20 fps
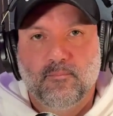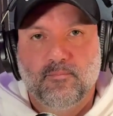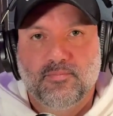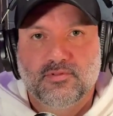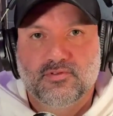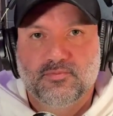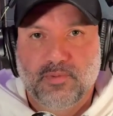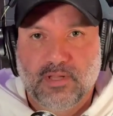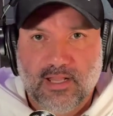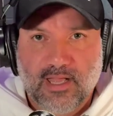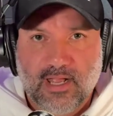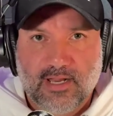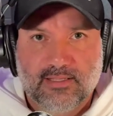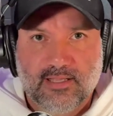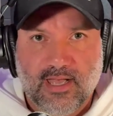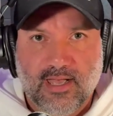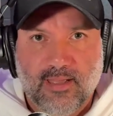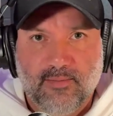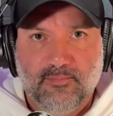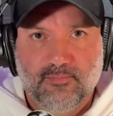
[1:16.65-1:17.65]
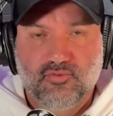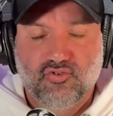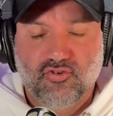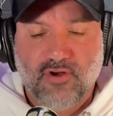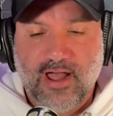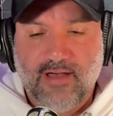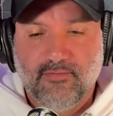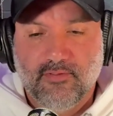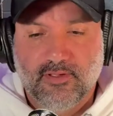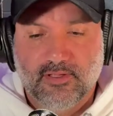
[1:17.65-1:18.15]
Spend a lot of time
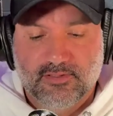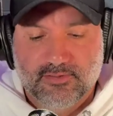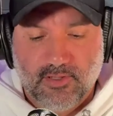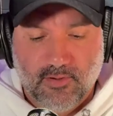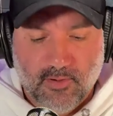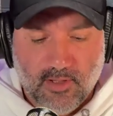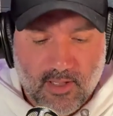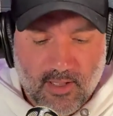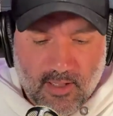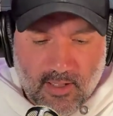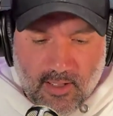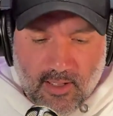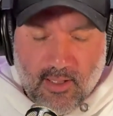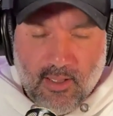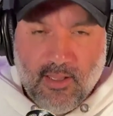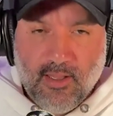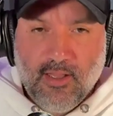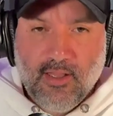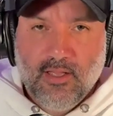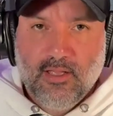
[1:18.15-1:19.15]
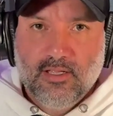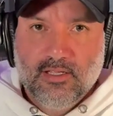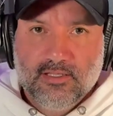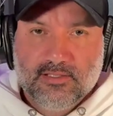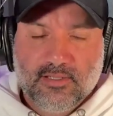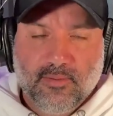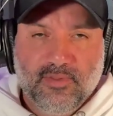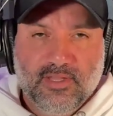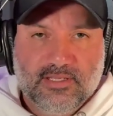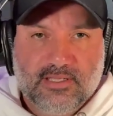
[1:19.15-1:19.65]
traveling. So
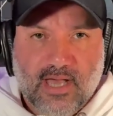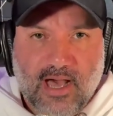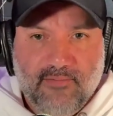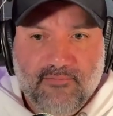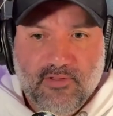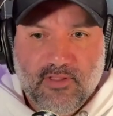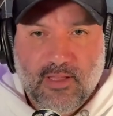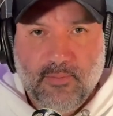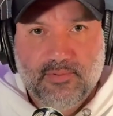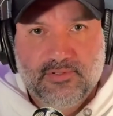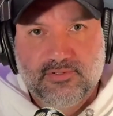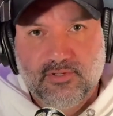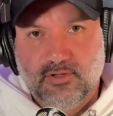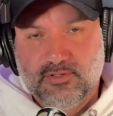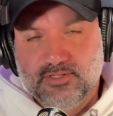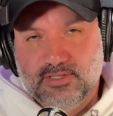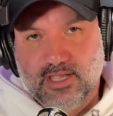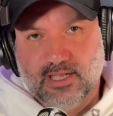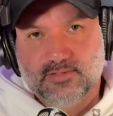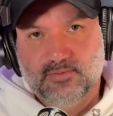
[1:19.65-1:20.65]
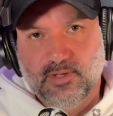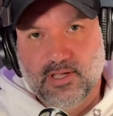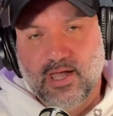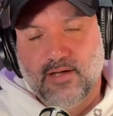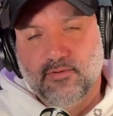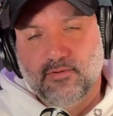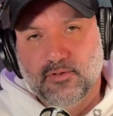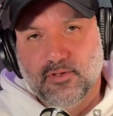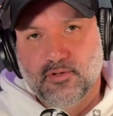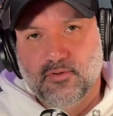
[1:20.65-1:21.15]
some of these Copville episodes, next week I have
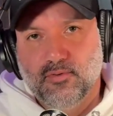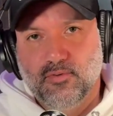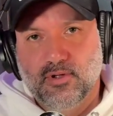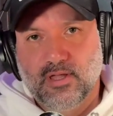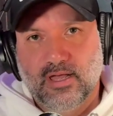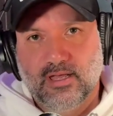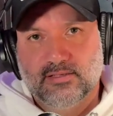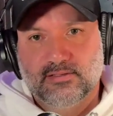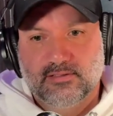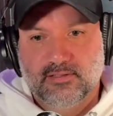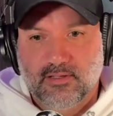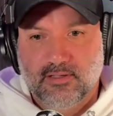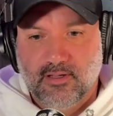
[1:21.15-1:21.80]
a really cool guest.